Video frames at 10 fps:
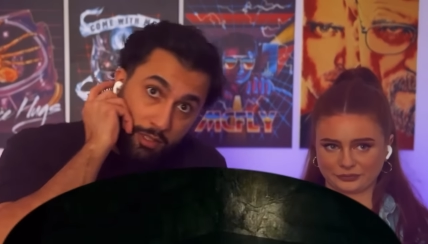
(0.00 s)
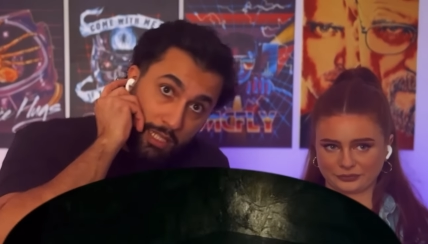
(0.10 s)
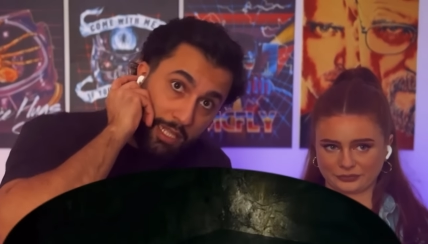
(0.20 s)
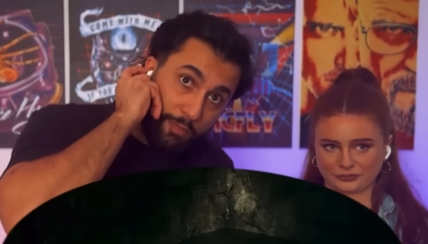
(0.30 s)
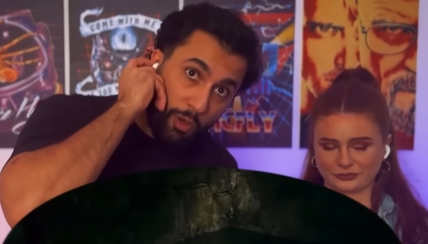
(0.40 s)
Speaker 1: The
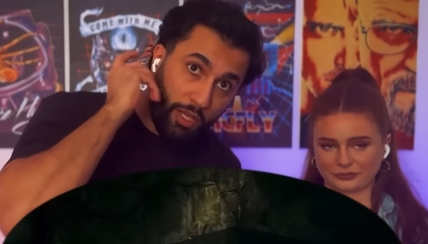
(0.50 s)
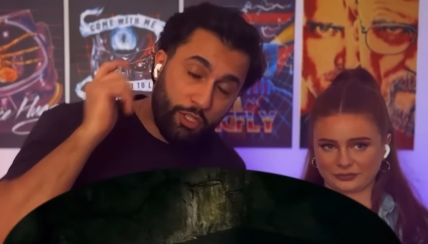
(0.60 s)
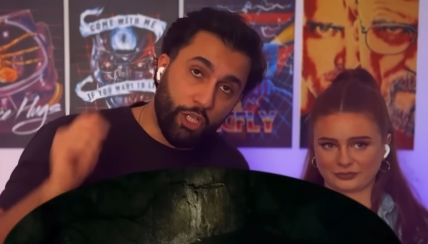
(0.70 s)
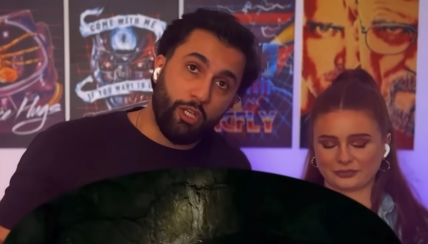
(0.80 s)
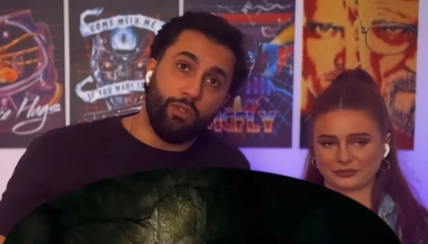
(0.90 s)
demonic
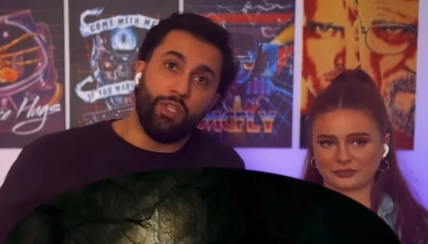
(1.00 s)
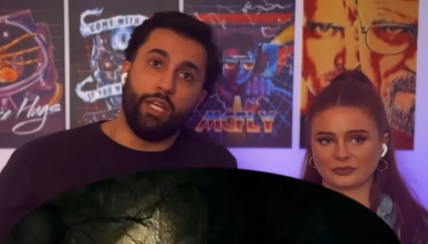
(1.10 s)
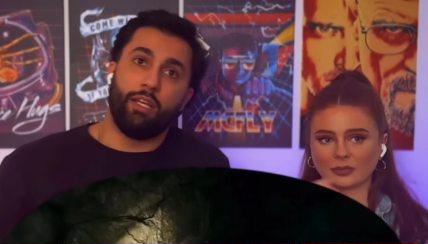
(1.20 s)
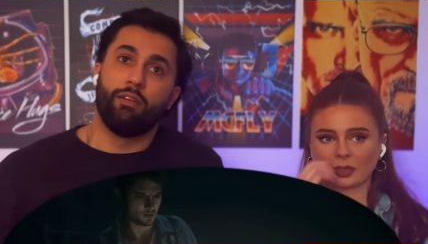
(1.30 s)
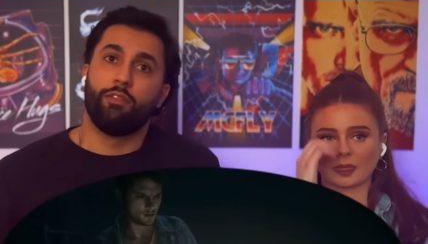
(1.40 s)
jacuzzi.
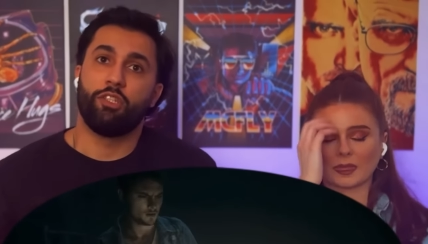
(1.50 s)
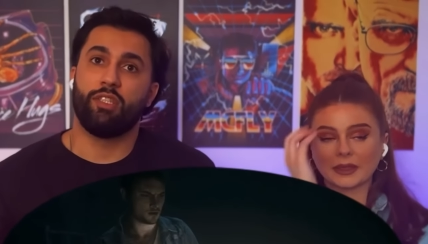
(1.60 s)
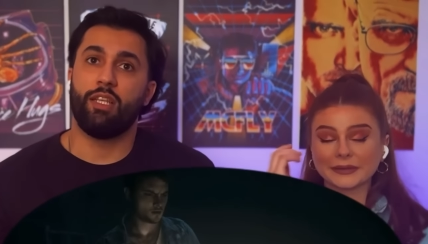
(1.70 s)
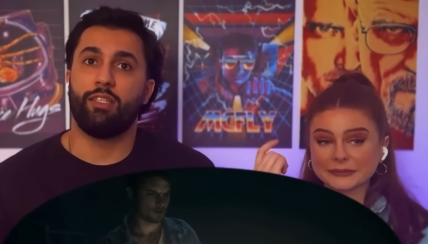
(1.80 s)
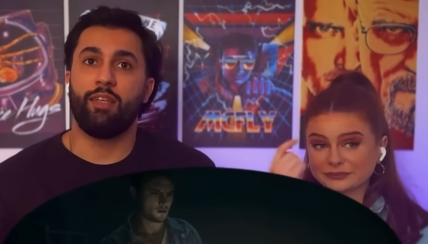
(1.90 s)
She's in
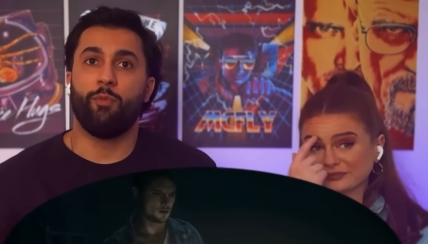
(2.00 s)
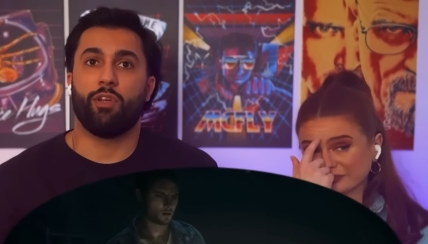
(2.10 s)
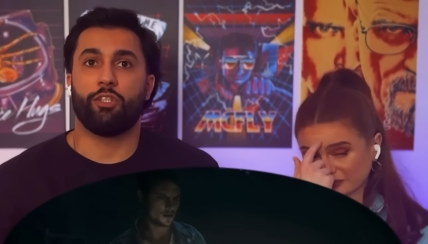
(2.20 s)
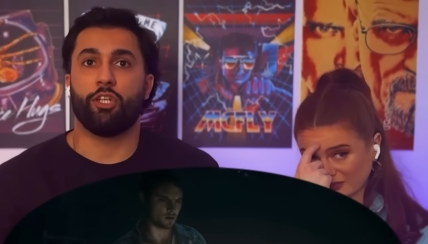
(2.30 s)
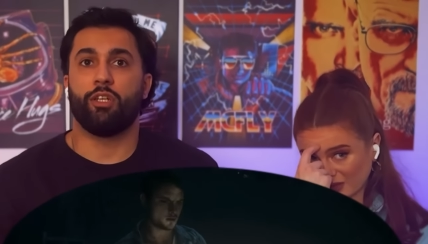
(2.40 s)
the demonic
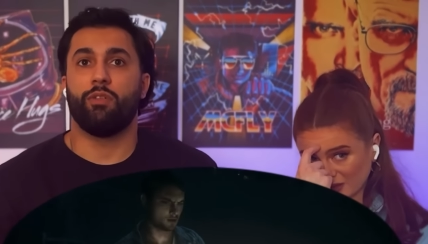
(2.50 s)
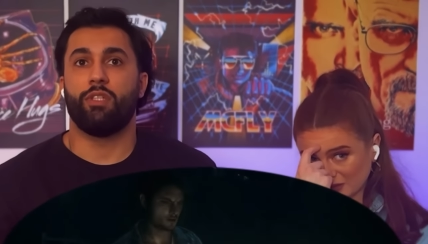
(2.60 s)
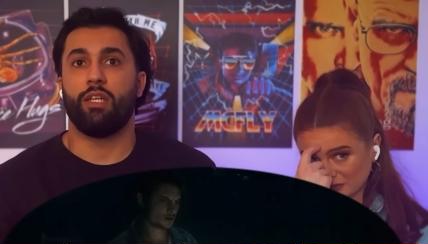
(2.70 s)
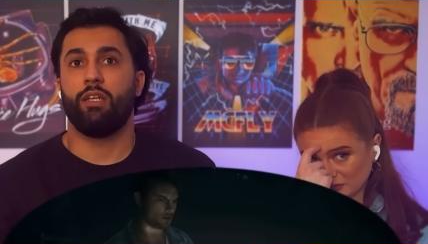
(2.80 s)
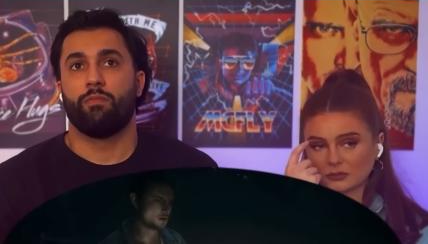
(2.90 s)
jacuzzi.